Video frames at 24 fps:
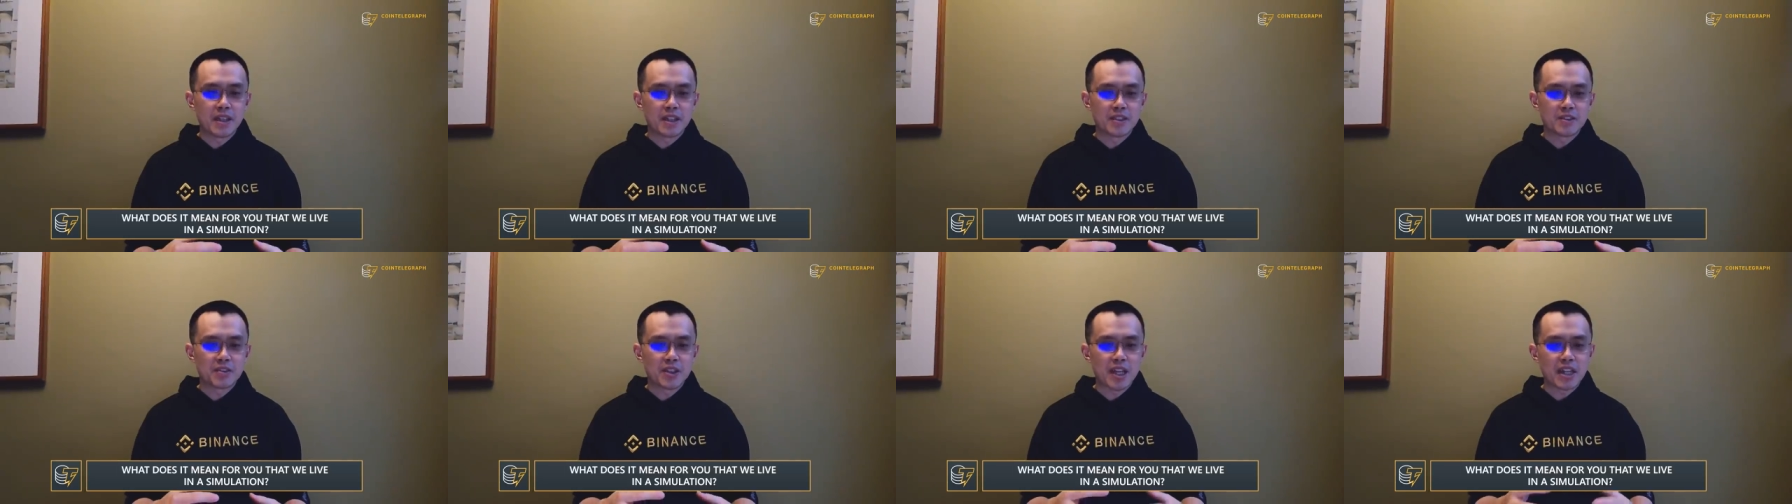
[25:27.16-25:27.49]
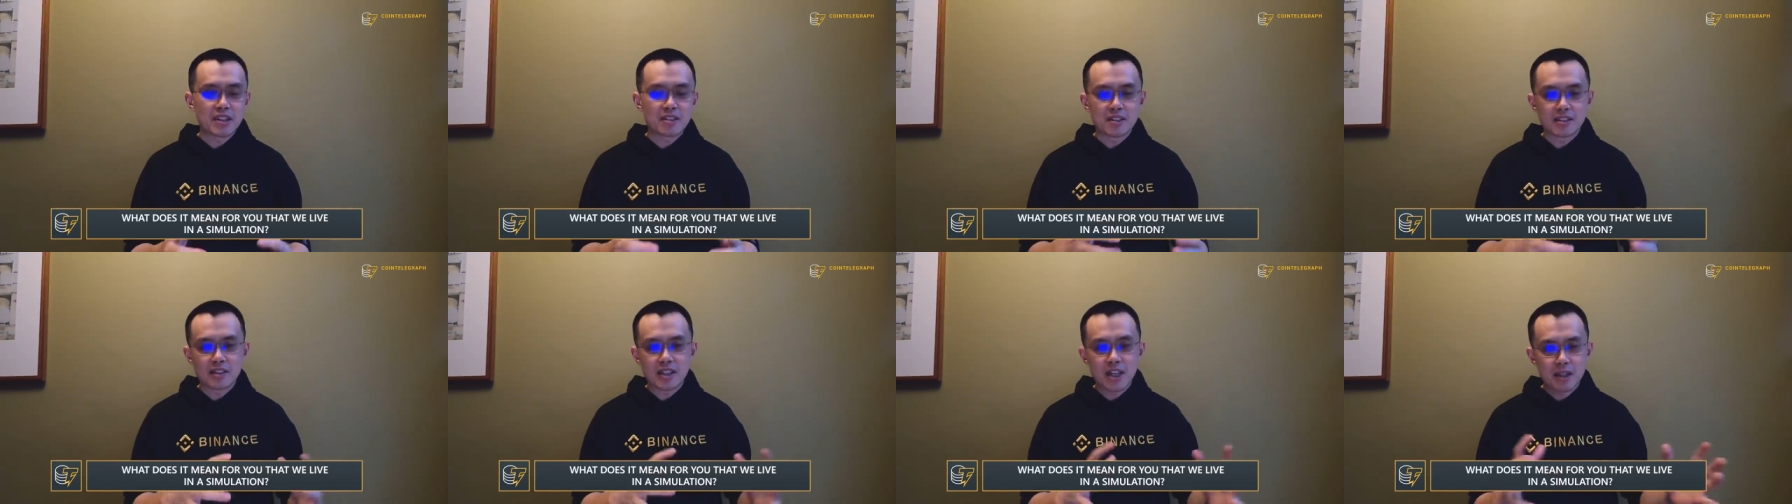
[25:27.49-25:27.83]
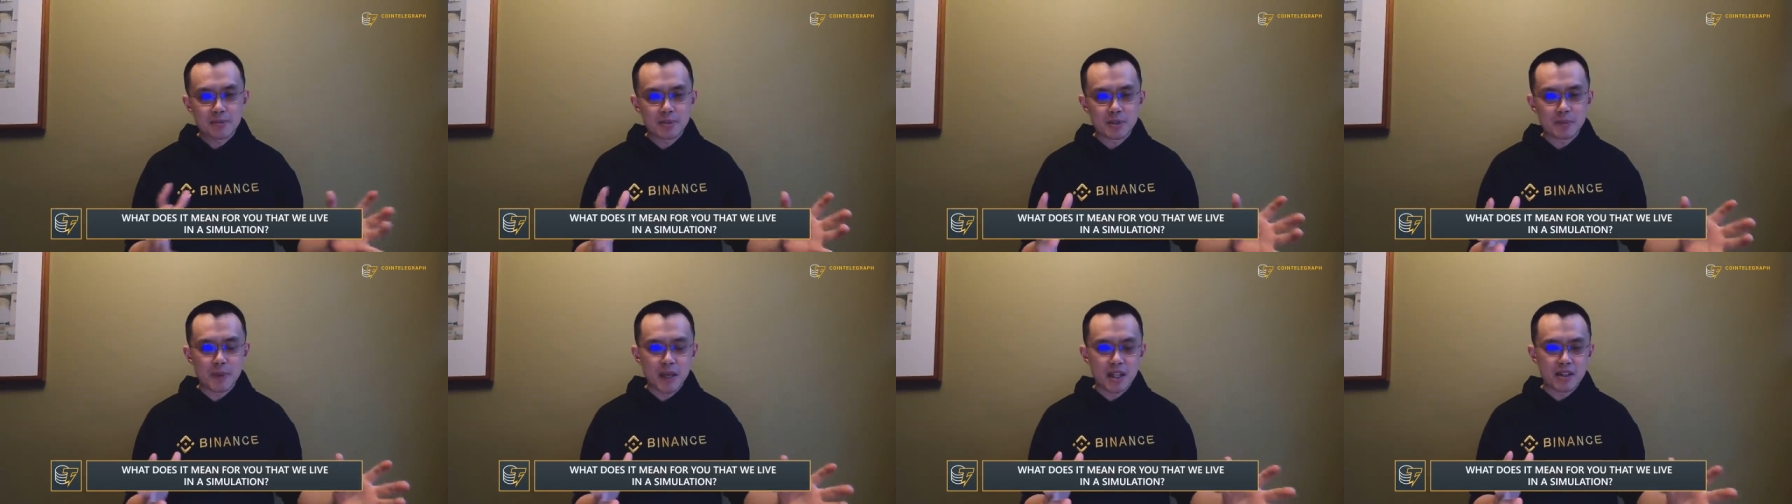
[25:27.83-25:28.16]
uh, so that's the
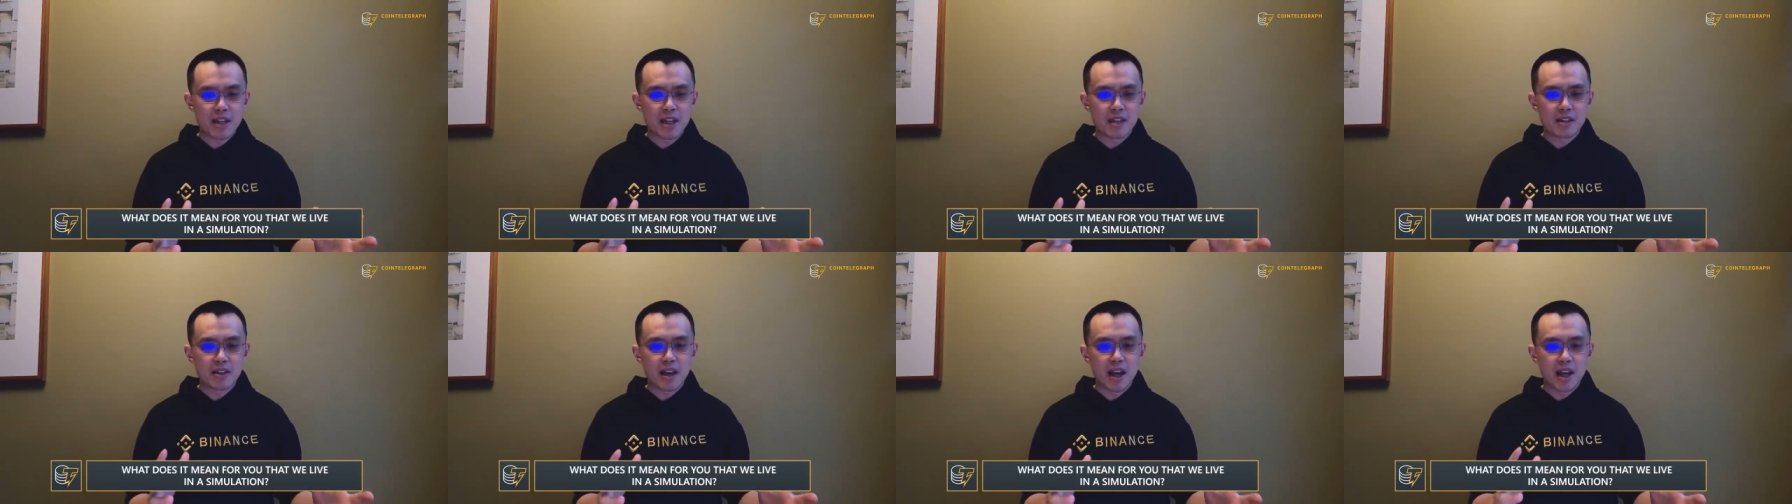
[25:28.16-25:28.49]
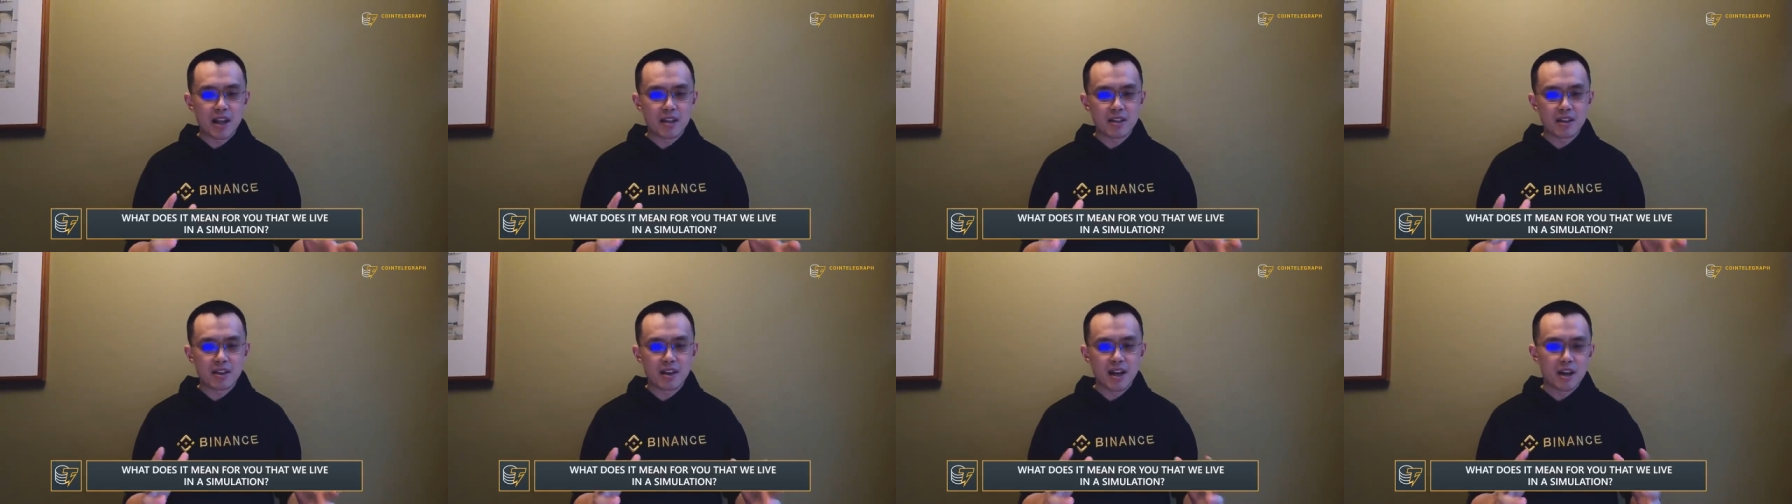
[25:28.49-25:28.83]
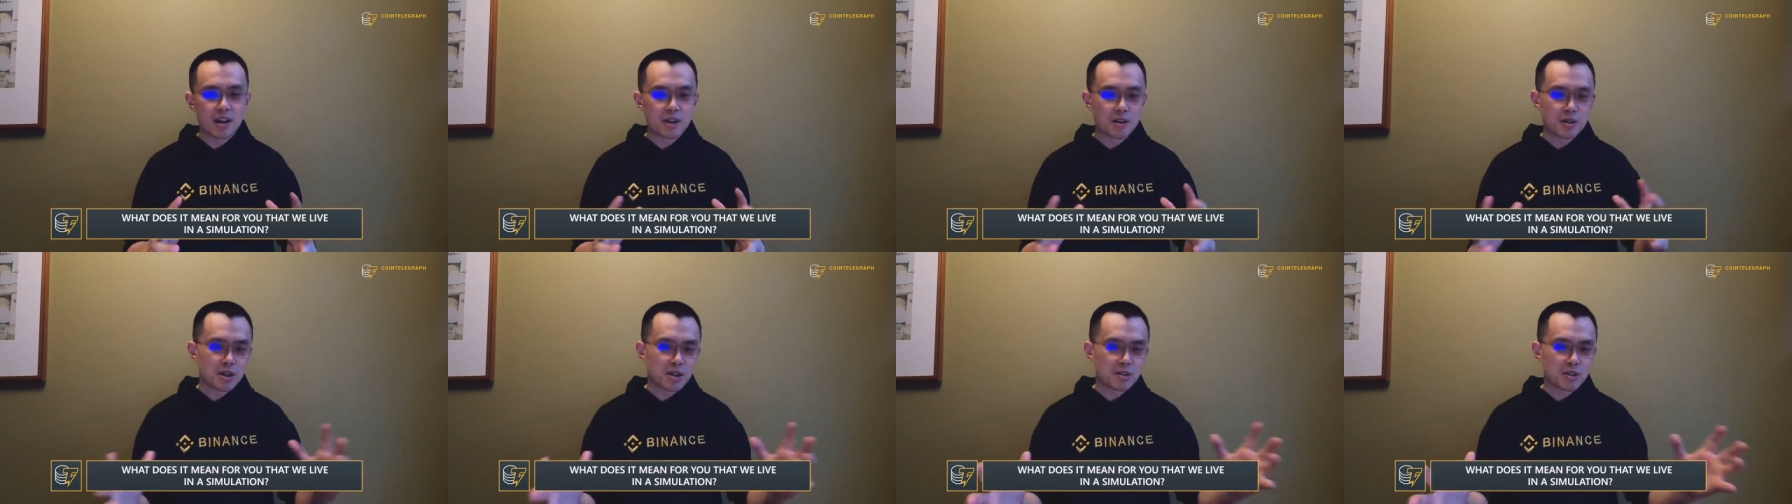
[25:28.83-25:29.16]
time span that I think
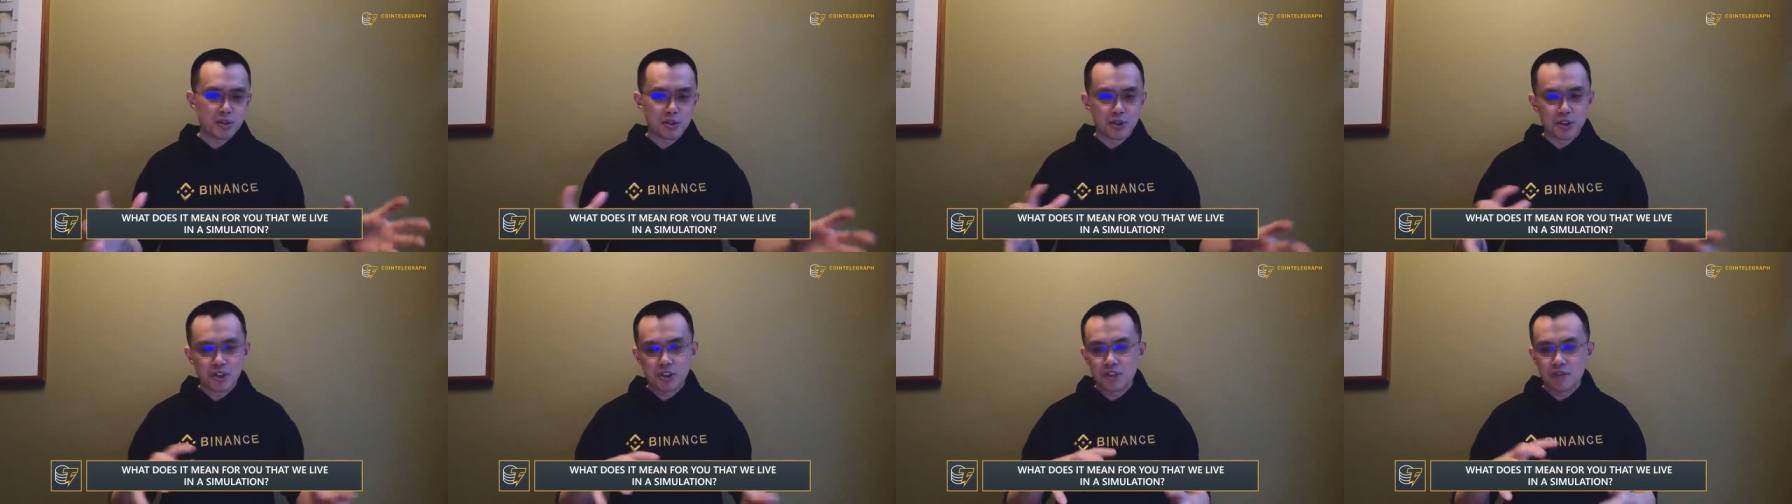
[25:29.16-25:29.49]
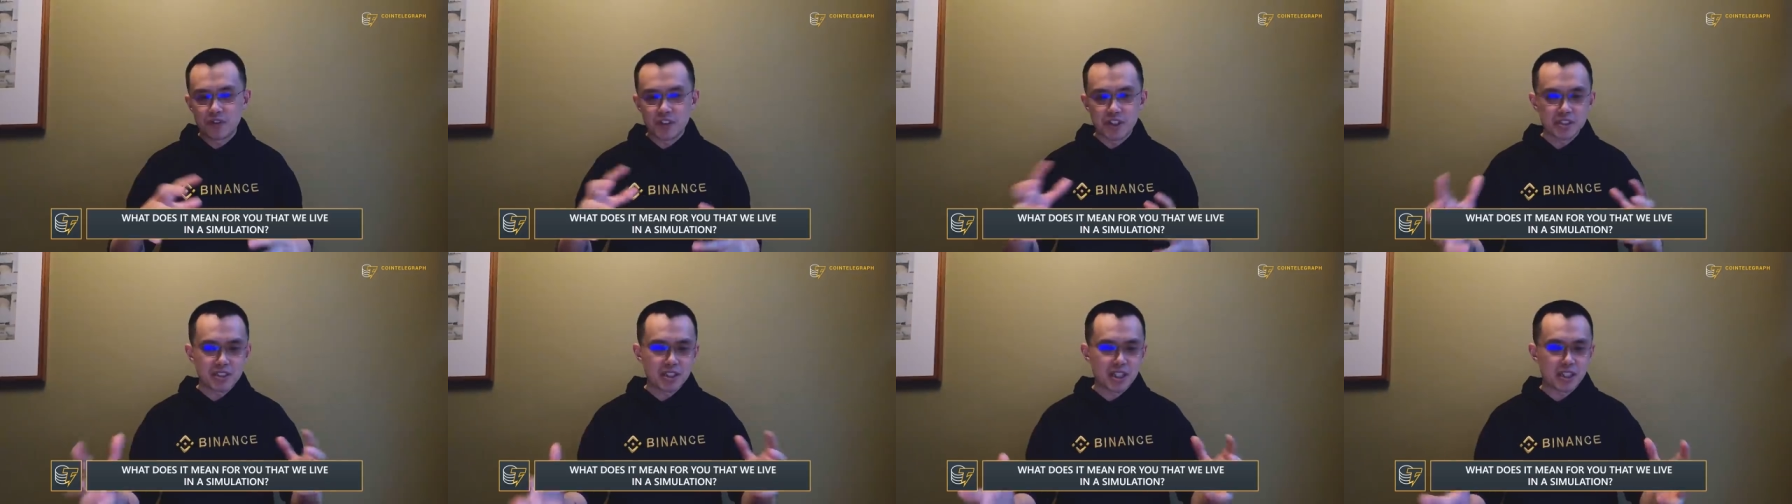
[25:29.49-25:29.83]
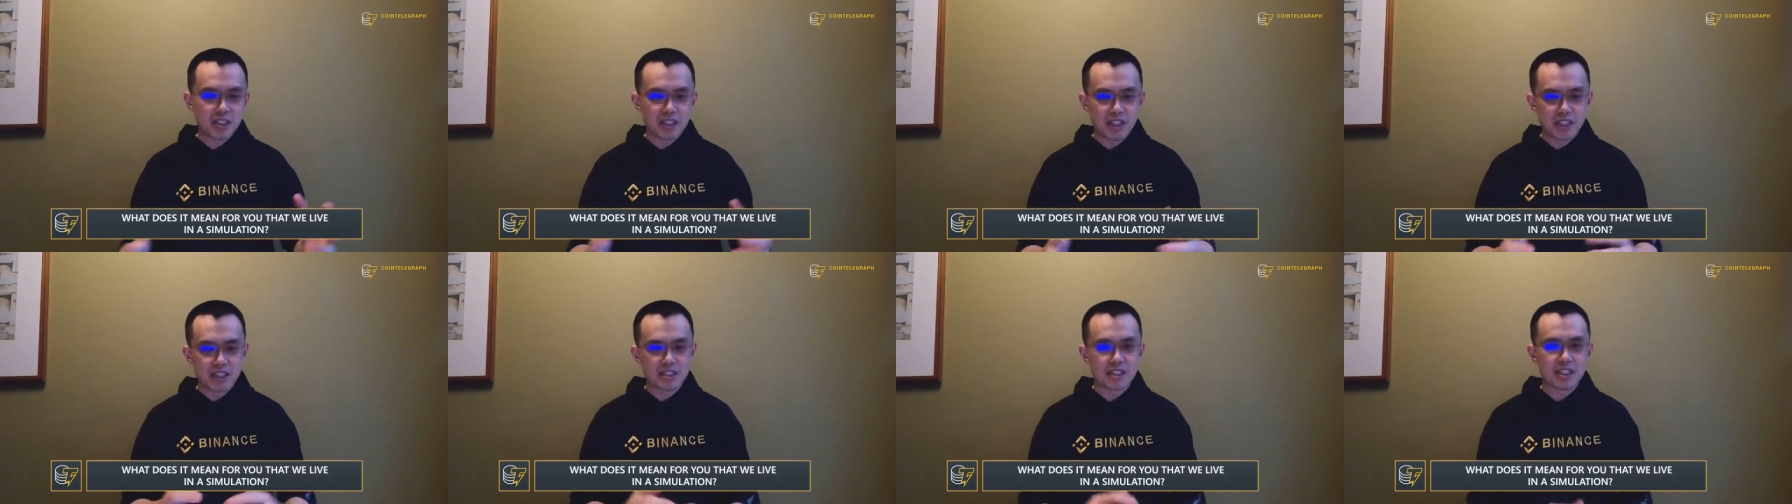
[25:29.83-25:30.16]
our universe kind
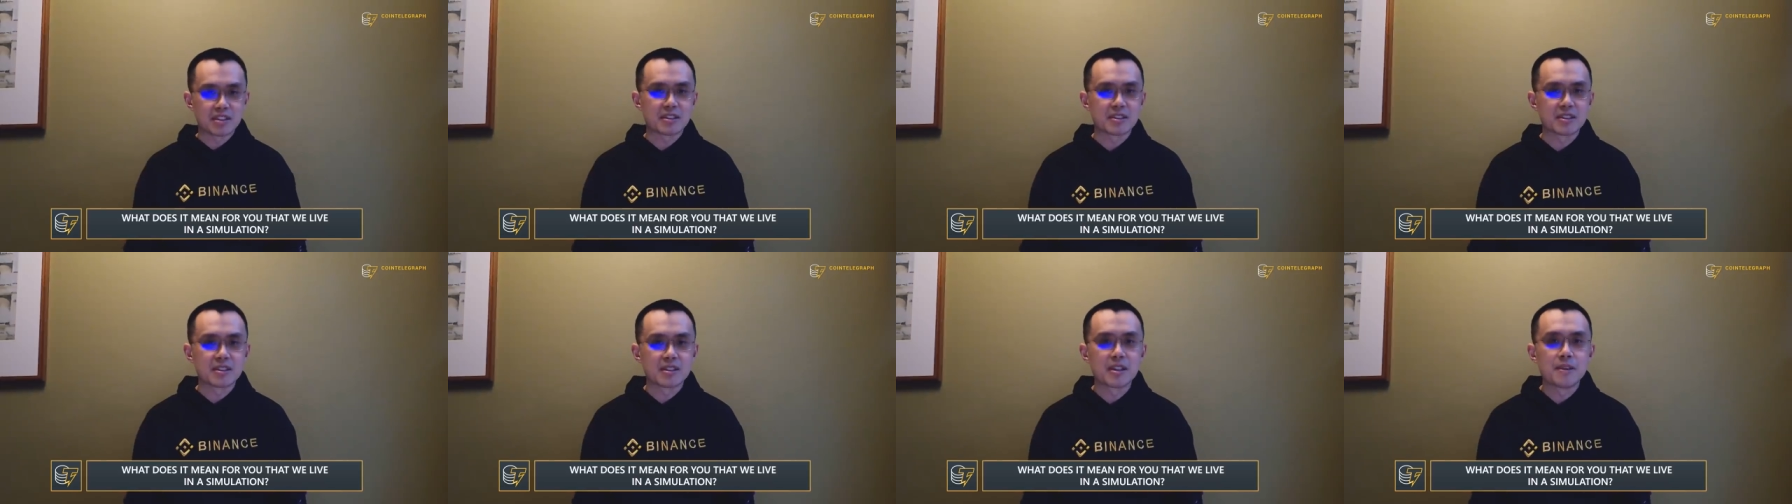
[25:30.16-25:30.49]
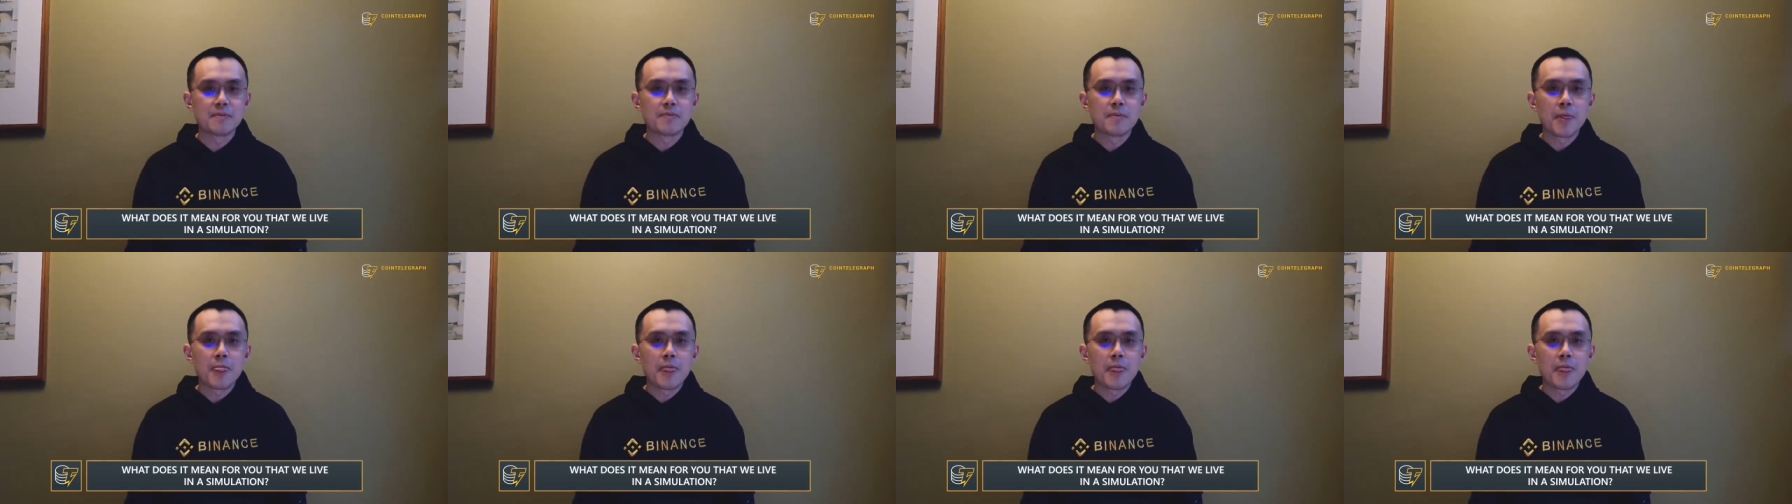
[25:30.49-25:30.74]
of exists.